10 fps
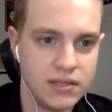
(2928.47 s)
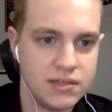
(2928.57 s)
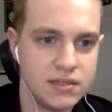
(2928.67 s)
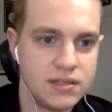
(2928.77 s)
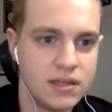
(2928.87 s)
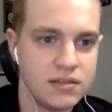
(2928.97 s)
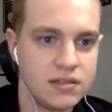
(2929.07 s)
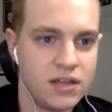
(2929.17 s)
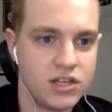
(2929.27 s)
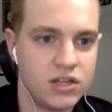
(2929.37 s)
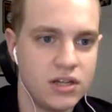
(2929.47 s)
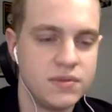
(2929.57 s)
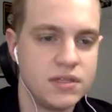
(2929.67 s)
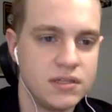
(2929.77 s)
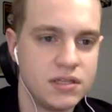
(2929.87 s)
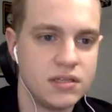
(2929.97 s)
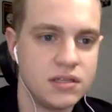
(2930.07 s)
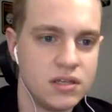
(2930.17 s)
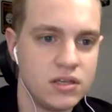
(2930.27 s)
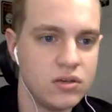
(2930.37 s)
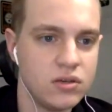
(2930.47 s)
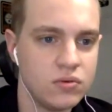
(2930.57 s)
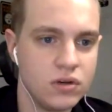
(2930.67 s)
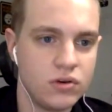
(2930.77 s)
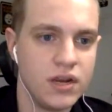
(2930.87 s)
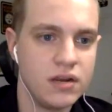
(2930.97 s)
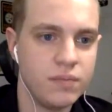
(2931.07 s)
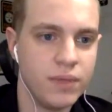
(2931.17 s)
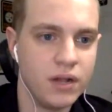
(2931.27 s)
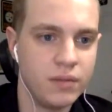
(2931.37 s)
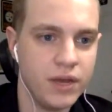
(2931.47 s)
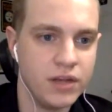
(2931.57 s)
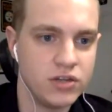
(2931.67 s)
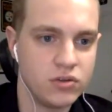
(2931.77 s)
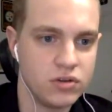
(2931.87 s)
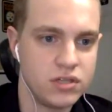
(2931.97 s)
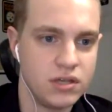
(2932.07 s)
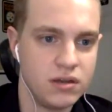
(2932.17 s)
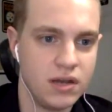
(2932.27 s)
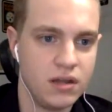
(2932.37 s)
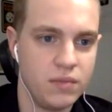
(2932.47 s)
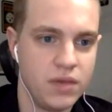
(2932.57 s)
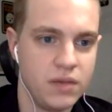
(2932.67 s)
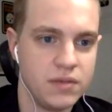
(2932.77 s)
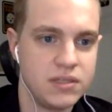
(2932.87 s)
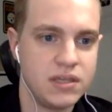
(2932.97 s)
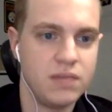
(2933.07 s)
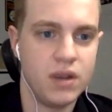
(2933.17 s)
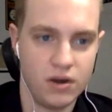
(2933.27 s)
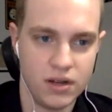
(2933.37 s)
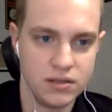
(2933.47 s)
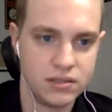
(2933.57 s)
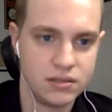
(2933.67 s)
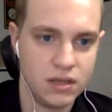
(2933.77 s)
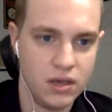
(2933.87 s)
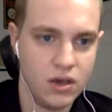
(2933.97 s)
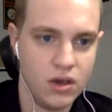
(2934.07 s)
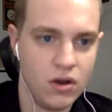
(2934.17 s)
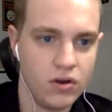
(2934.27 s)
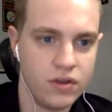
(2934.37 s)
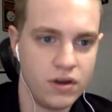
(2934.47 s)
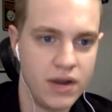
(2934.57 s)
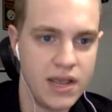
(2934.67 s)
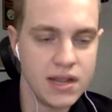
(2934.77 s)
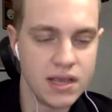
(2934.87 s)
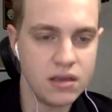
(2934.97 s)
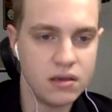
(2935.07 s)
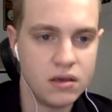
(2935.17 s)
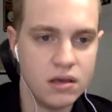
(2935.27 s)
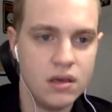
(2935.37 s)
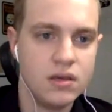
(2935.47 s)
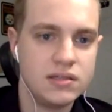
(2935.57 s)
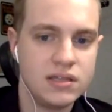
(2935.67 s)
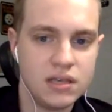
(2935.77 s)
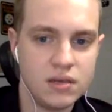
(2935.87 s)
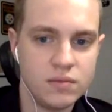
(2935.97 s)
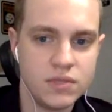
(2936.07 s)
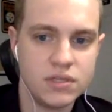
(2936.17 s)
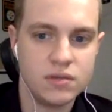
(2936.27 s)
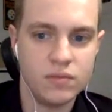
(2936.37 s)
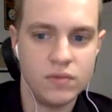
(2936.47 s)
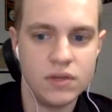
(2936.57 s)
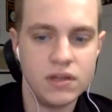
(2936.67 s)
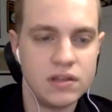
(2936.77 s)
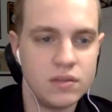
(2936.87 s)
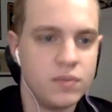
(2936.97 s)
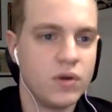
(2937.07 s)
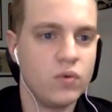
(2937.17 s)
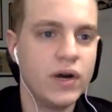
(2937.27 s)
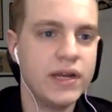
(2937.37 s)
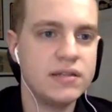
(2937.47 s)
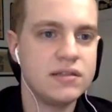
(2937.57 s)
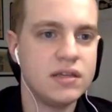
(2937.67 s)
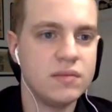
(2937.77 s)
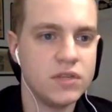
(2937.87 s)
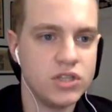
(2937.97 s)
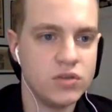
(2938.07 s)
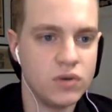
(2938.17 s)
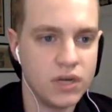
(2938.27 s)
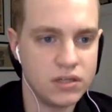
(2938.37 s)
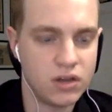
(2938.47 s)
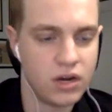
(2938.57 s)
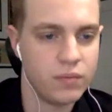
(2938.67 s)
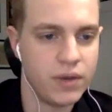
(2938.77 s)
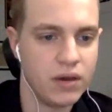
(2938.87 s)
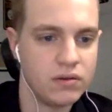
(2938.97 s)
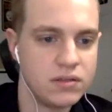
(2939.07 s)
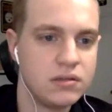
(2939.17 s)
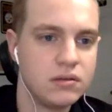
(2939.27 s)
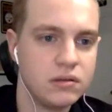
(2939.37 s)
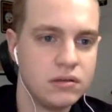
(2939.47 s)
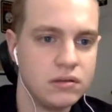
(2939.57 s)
NC State / Clemson, TCU, Creighton, Belmont, Georgetown, Alabama, St. Mary's. Are there any teams? Nathan, pick one team that you want to talk about